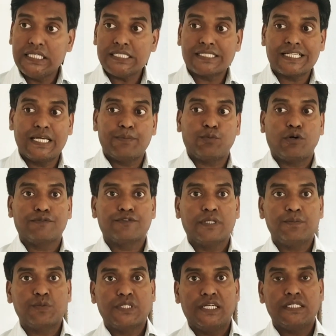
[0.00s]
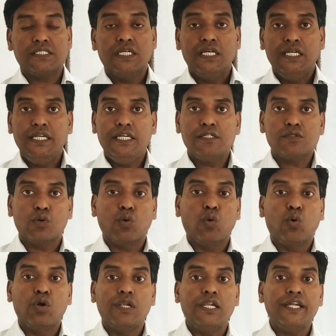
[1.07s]
this type of substance
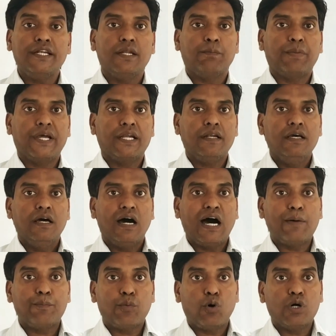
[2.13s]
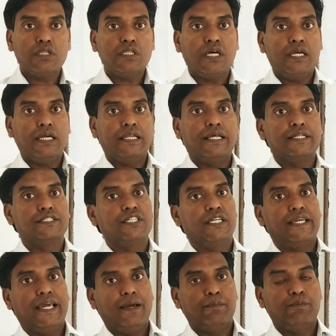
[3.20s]
is only depend upon the
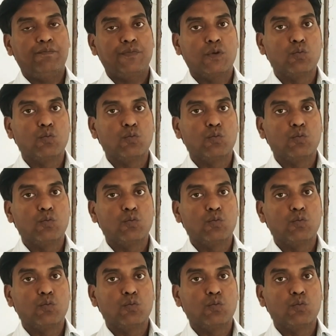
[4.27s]
energy gap.